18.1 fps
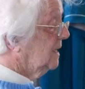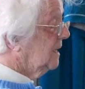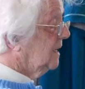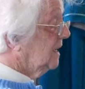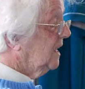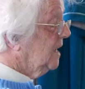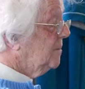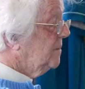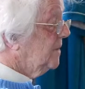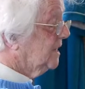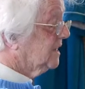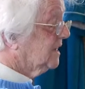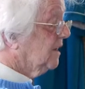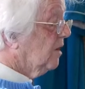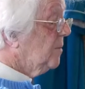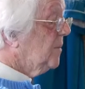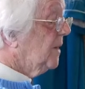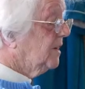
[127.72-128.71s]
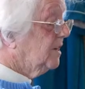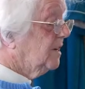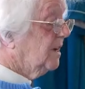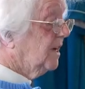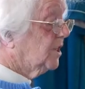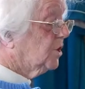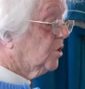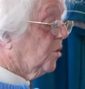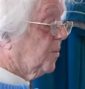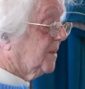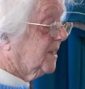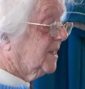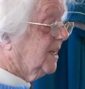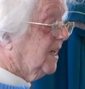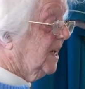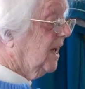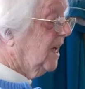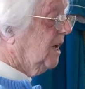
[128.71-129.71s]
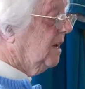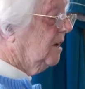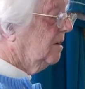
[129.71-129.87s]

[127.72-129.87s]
Here, miss, how about a nice cup of tea?